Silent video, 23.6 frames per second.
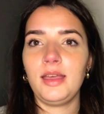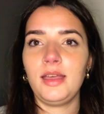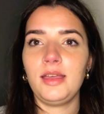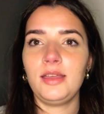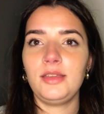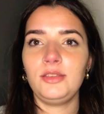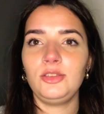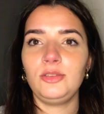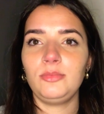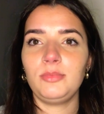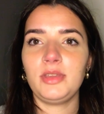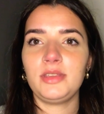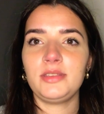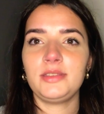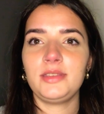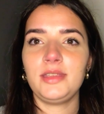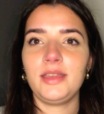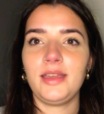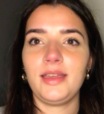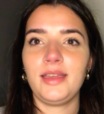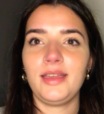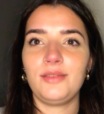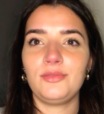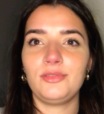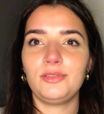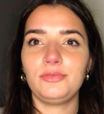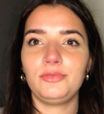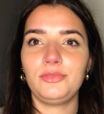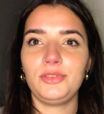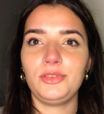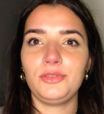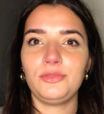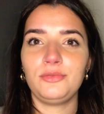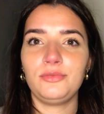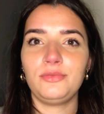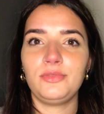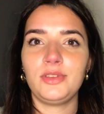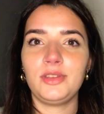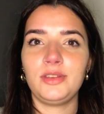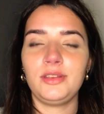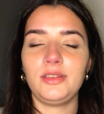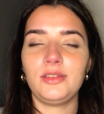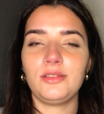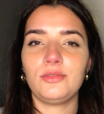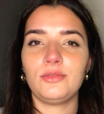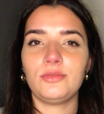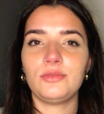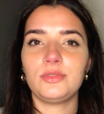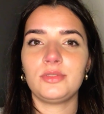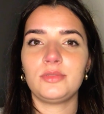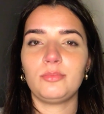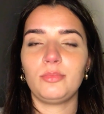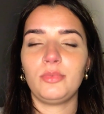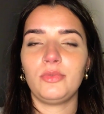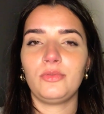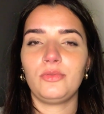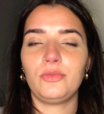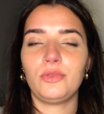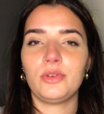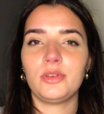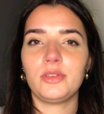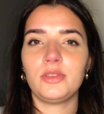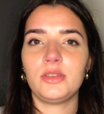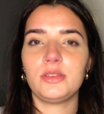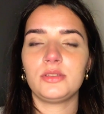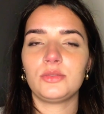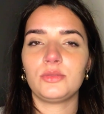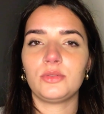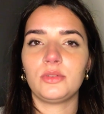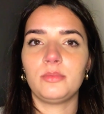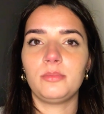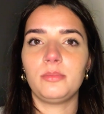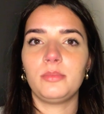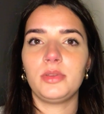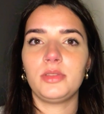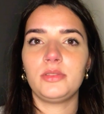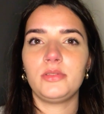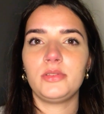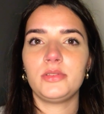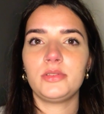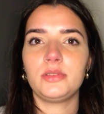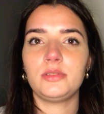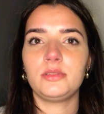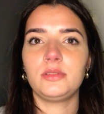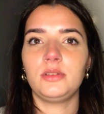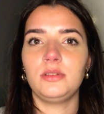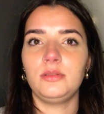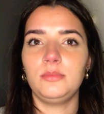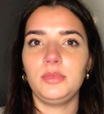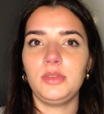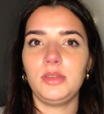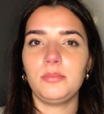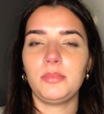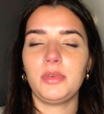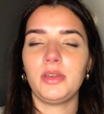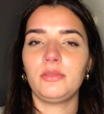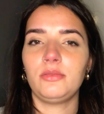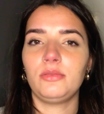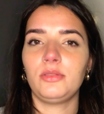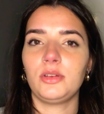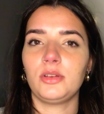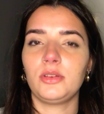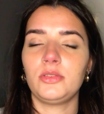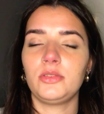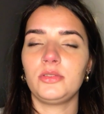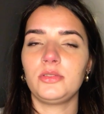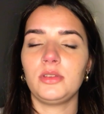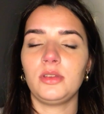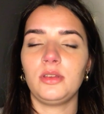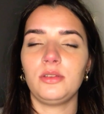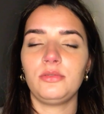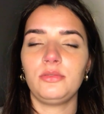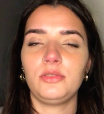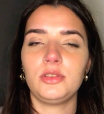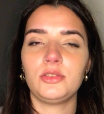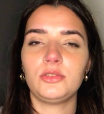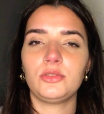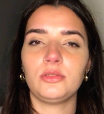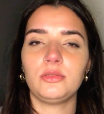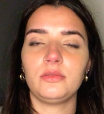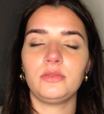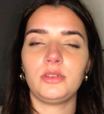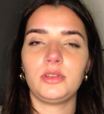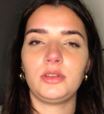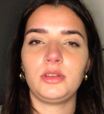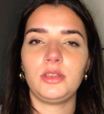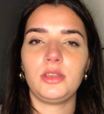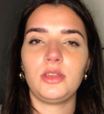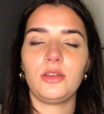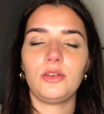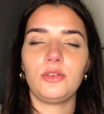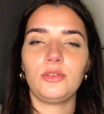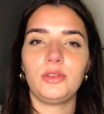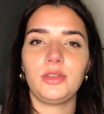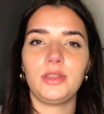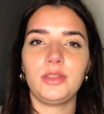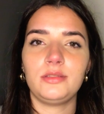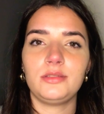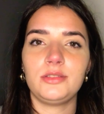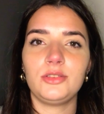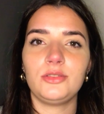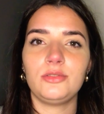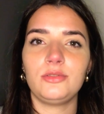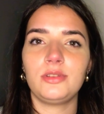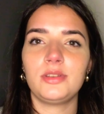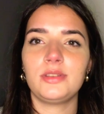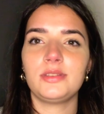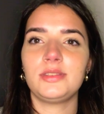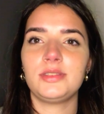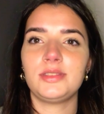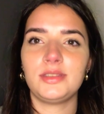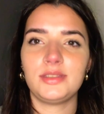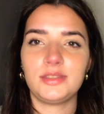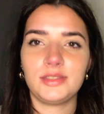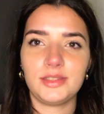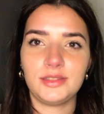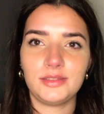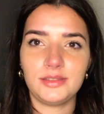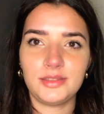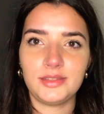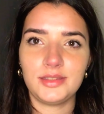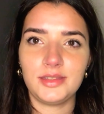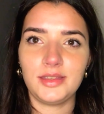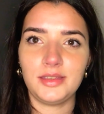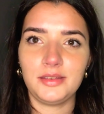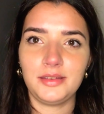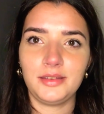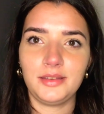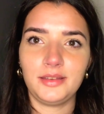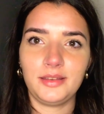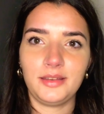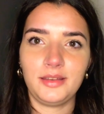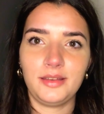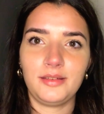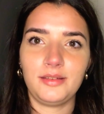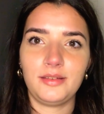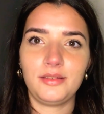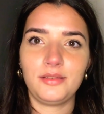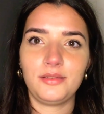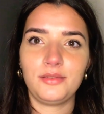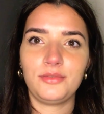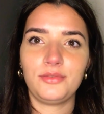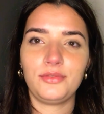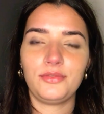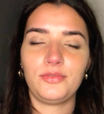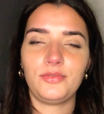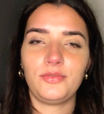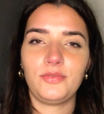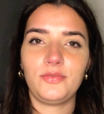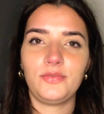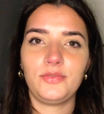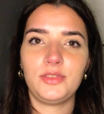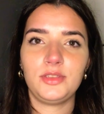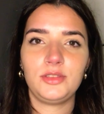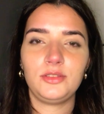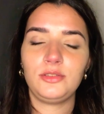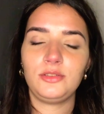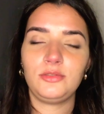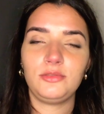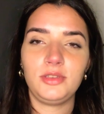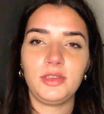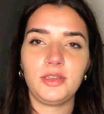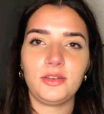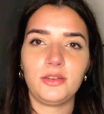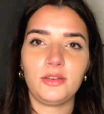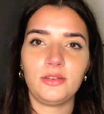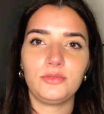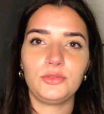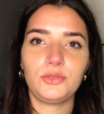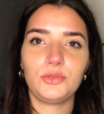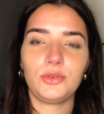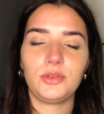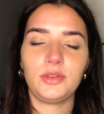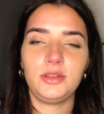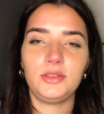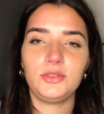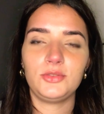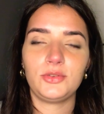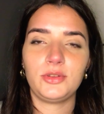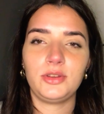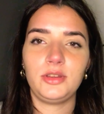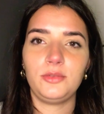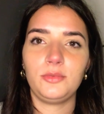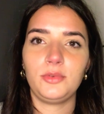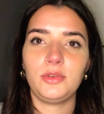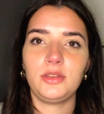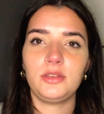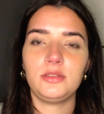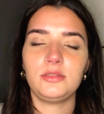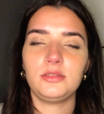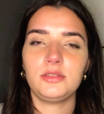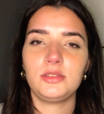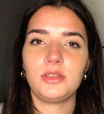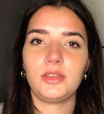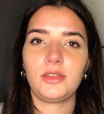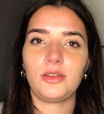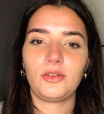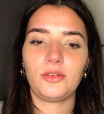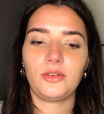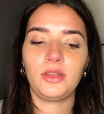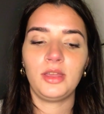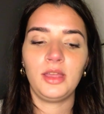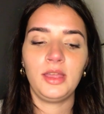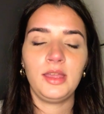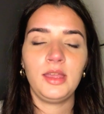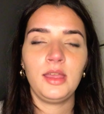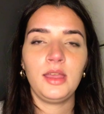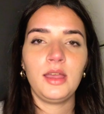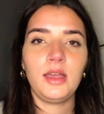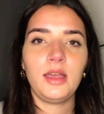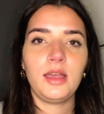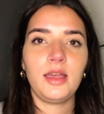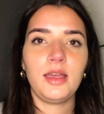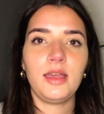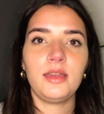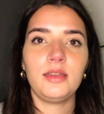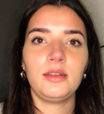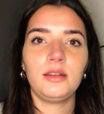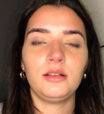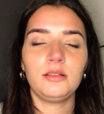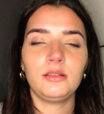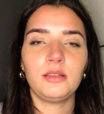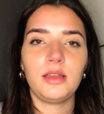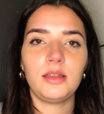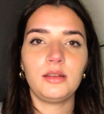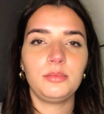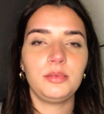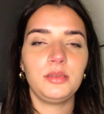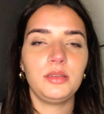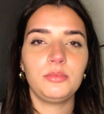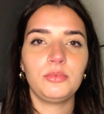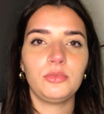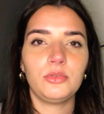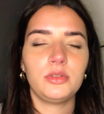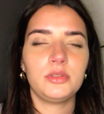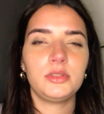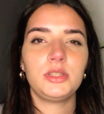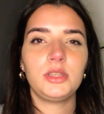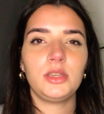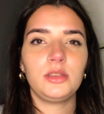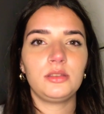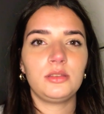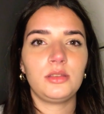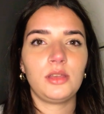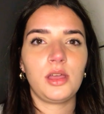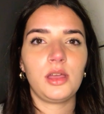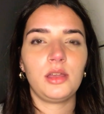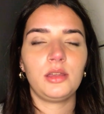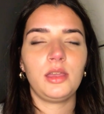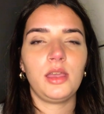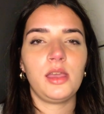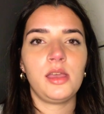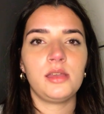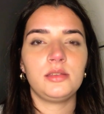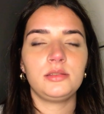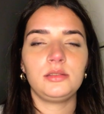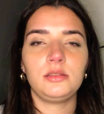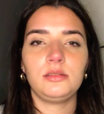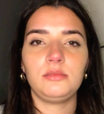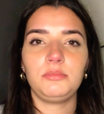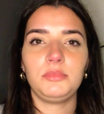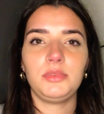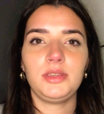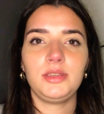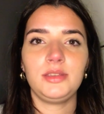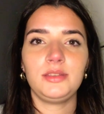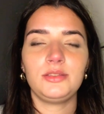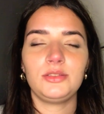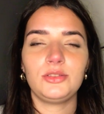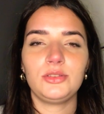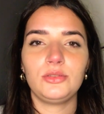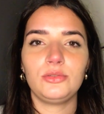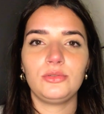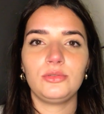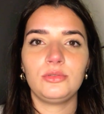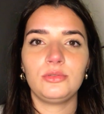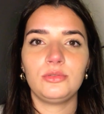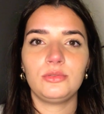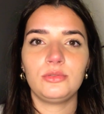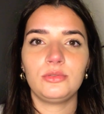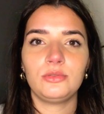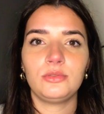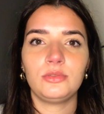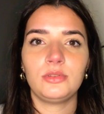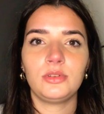You may see I have a few videos before this one, but this is going to be my first official video into consistency of the new year of 2021. So I had a lot of people on TikTok asking me to